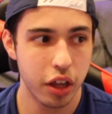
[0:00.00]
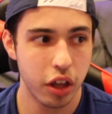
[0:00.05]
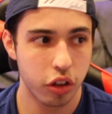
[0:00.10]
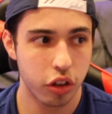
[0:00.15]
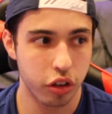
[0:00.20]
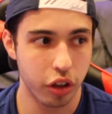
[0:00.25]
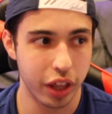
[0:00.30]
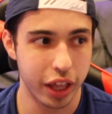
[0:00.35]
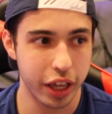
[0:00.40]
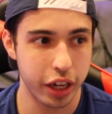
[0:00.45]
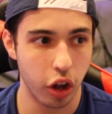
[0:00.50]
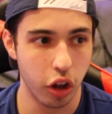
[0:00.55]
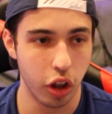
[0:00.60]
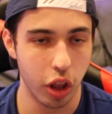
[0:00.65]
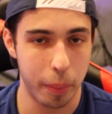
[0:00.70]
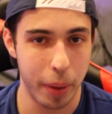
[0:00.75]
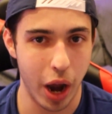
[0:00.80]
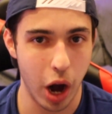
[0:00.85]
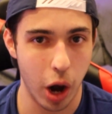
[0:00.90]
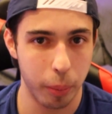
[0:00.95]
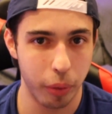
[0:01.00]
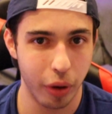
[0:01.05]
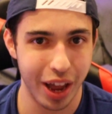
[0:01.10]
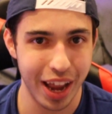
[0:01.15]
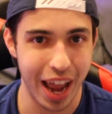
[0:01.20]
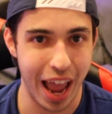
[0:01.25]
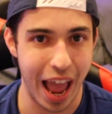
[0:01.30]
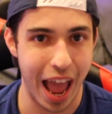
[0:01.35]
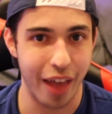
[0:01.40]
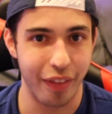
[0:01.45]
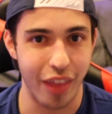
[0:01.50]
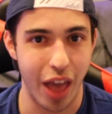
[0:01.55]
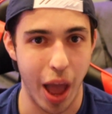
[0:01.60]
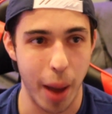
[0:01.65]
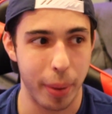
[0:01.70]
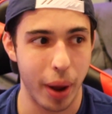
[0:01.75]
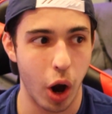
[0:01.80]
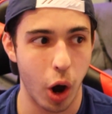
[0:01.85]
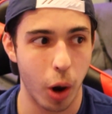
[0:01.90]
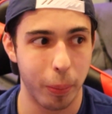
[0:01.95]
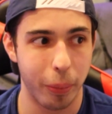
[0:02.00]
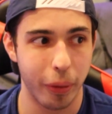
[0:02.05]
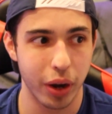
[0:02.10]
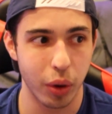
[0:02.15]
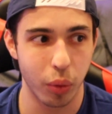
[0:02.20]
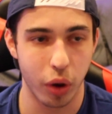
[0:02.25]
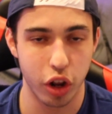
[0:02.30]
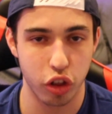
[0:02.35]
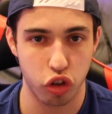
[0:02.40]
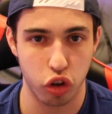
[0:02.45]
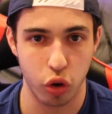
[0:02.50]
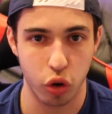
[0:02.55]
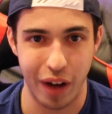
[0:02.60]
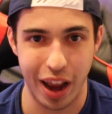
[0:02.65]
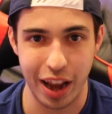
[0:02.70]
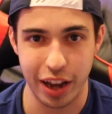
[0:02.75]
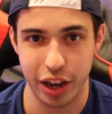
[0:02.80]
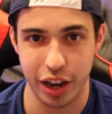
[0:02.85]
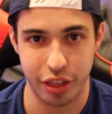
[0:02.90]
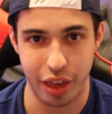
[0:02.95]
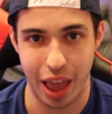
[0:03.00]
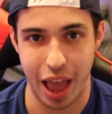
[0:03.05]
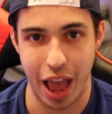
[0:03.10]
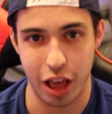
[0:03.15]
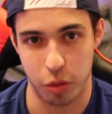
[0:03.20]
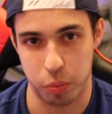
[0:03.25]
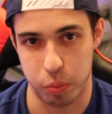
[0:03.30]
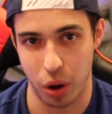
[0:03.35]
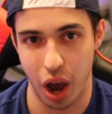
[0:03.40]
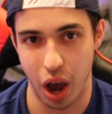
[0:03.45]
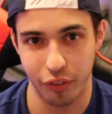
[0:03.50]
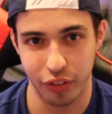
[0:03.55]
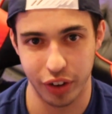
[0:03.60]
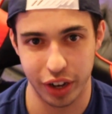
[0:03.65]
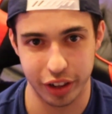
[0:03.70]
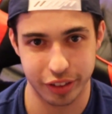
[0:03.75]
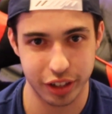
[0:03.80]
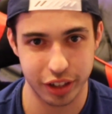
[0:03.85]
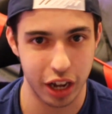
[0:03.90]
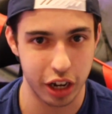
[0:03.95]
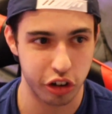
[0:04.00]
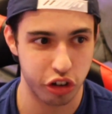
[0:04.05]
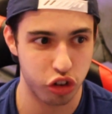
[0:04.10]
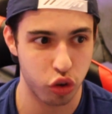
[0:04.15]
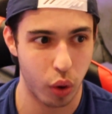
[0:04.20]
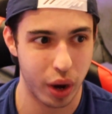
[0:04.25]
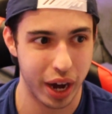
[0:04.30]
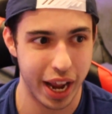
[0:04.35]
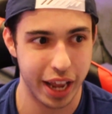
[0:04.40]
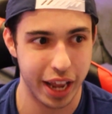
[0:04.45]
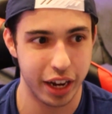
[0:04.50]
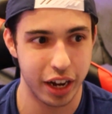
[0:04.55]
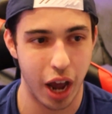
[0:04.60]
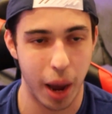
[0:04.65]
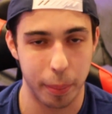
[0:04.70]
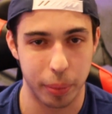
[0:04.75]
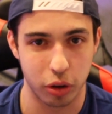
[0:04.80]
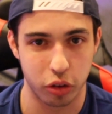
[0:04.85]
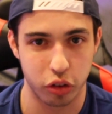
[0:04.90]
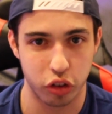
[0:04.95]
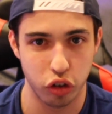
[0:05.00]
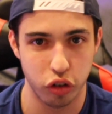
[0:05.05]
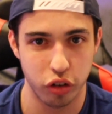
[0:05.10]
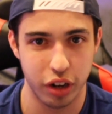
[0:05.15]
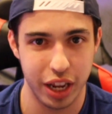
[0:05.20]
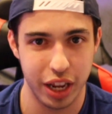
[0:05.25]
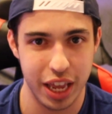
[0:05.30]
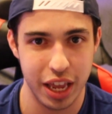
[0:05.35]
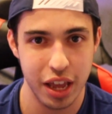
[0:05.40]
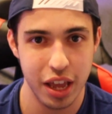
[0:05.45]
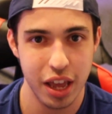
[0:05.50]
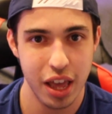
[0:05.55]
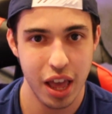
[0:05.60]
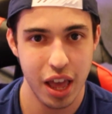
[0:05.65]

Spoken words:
so they go to the power play, and that power play was horrendous, as Providence got a shorthanded opportunity.